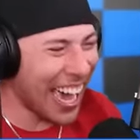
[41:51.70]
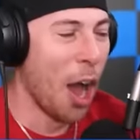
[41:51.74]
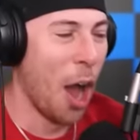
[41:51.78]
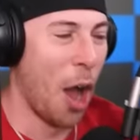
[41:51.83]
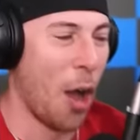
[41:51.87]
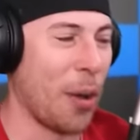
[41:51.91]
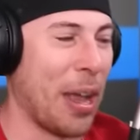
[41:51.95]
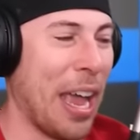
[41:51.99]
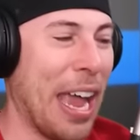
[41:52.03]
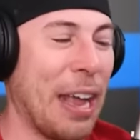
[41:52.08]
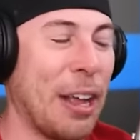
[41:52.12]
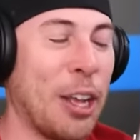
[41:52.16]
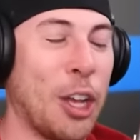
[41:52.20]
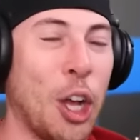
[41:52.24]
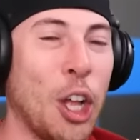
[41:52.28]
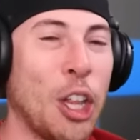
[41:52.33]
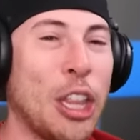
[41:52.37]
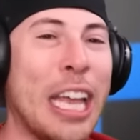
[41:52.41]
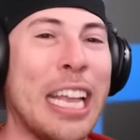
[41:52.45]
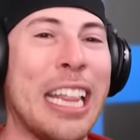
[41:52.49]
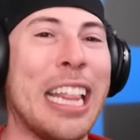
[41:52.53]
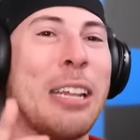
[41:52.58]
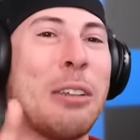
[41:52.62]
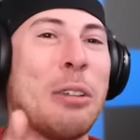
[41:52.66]
Okay, good
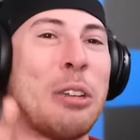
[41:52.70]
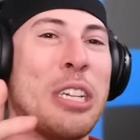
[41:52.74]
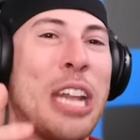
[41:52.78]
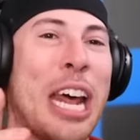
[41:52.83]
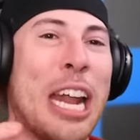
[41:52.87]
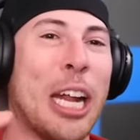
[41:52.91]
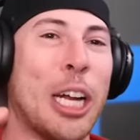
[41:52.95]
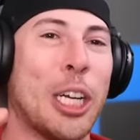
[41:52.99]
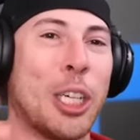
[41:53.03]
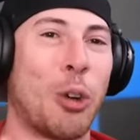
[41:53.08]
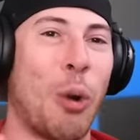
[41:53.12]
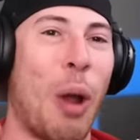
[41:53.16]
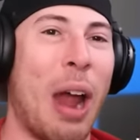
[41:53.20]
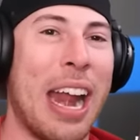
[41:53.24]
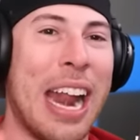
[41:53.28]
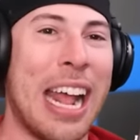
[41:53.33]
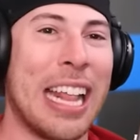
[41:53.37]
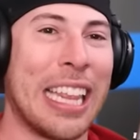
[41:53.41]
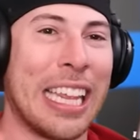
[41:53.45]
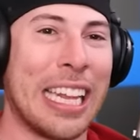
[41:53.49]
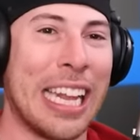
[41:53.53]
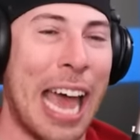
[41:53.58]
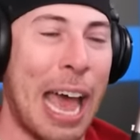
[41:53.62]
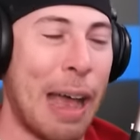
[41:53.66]
thing this is not a try not
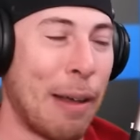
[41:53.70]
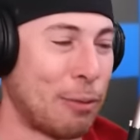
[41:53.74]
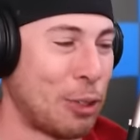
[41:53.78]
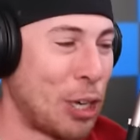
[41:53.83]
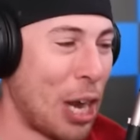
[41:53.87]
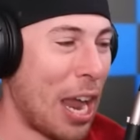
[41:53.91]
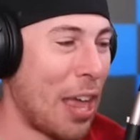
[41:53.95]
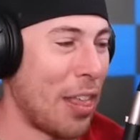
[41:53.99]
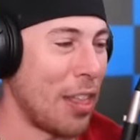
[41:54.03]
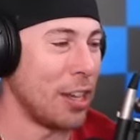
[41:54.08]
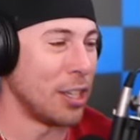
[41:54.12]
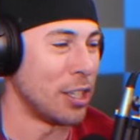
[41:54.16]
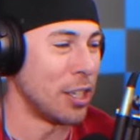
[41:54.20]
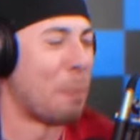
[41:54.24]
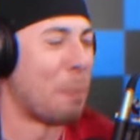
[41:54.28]
to laugh challenge.